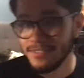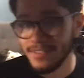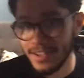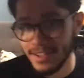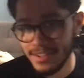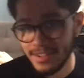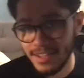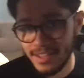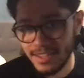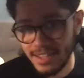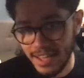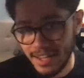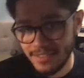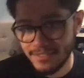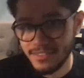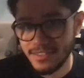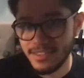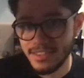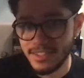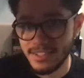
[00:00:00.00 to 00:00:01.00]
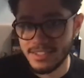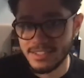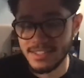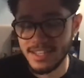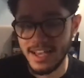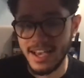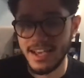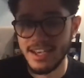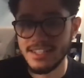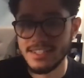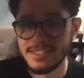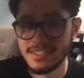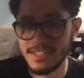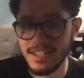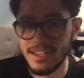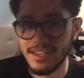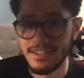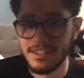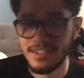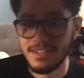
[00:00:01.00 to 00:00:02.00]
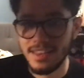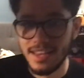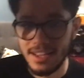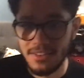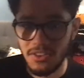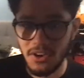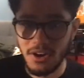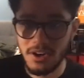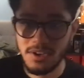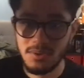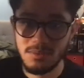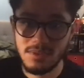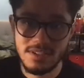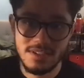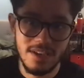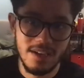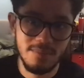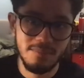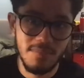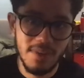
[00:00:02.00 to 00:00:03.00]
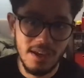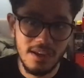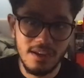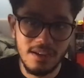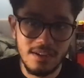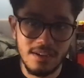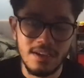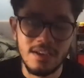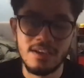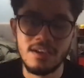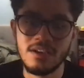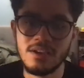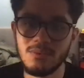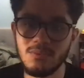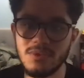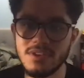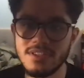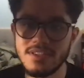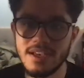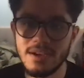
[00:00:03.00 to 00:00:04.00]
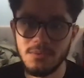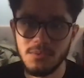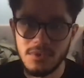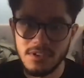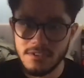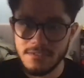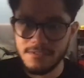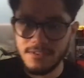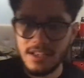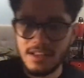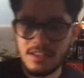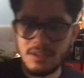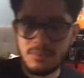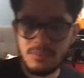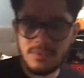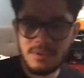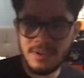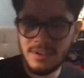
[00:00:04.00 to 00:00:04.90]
And a lot of the things that I said and a lot of the arguments I made was that we develop